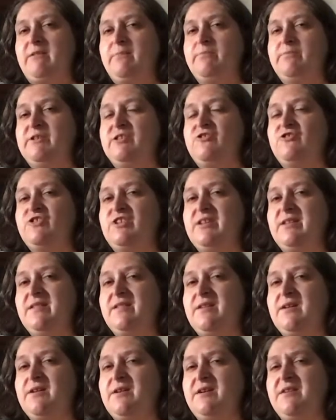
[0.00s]

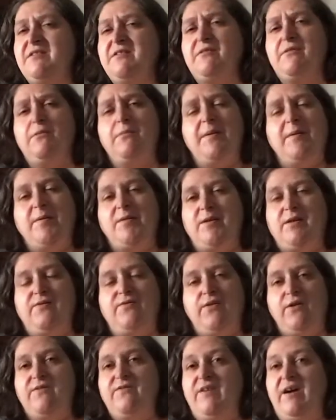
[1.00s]
Bridgerton series, or maybe they're
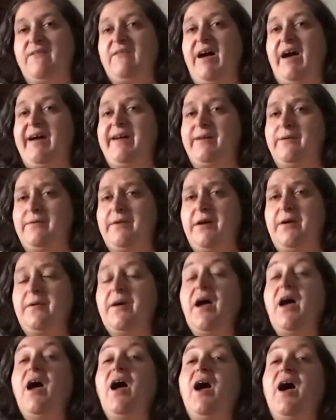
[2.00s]
4 and 5, I don't
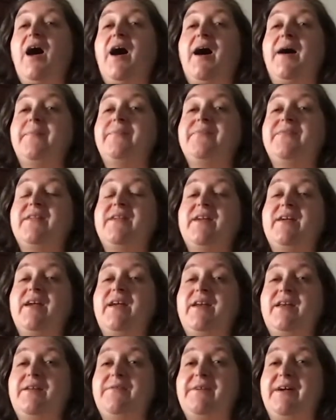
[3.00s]
know.
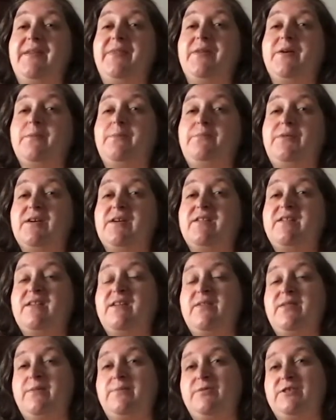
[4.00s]
At any rate, they're books
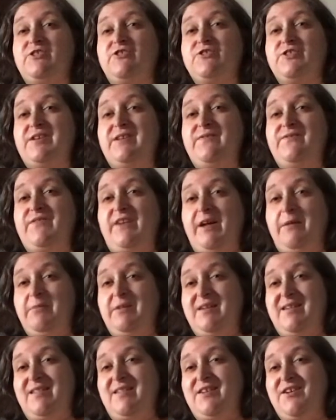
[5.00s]
in the Bridgerton
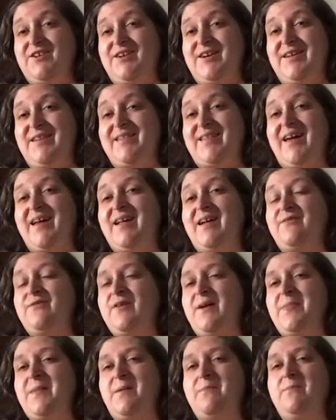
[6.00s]
family series, and I
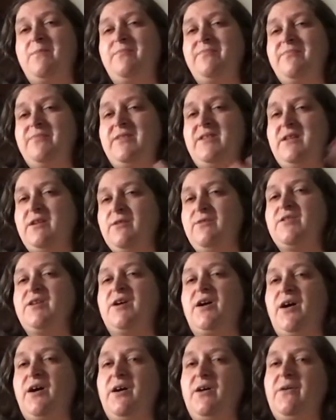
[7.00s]
read them years
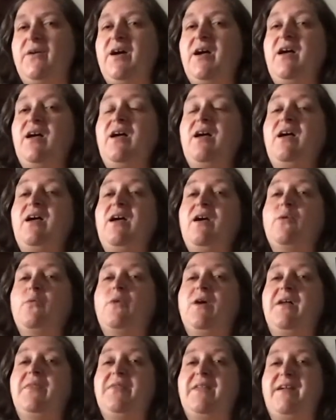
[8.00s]
ago
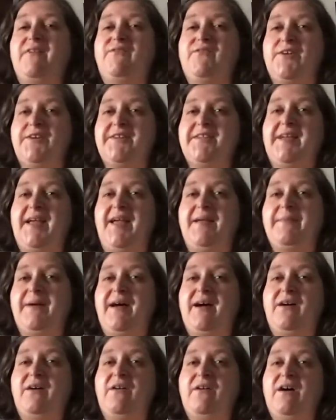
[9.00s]
when they first came
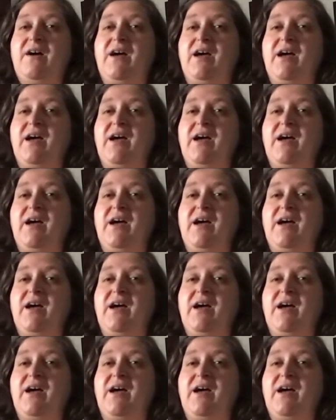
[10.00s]
out,